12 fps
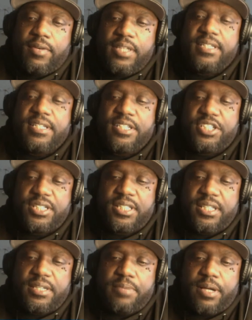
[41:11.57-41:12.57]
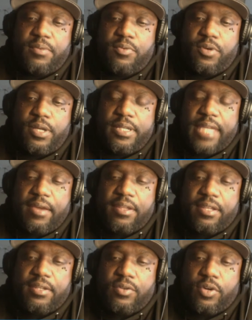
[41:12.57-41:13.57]
He's in the G League bubble down
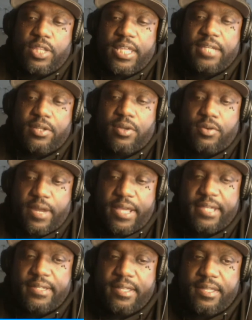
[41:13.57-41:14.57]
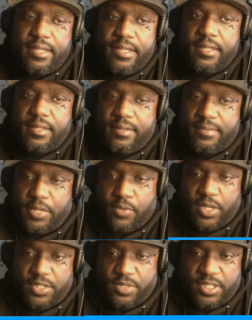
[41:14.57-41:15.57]
in Orlando, right? He
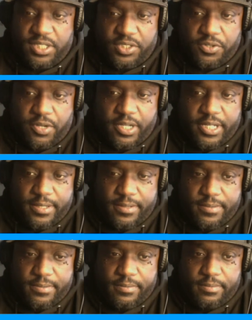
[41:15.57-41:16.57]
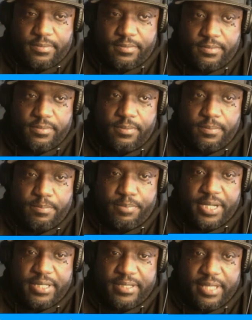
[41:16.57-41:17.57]
was with Detroit,
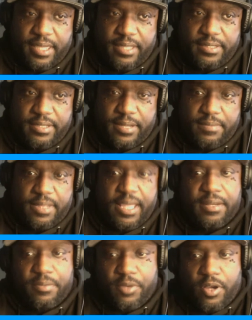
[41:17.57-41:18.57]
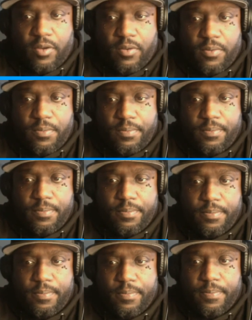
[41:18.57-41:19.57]
but they ended up letting him go.
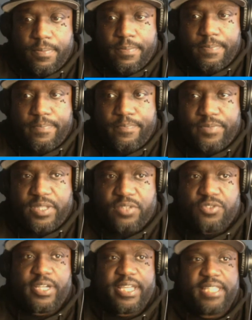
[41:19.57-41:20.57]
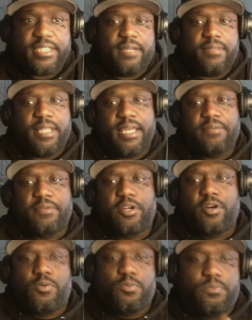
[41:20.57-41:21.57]
Detroit ended up letting him
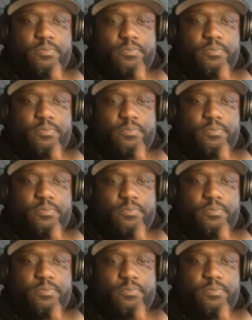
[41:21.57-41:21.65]
go.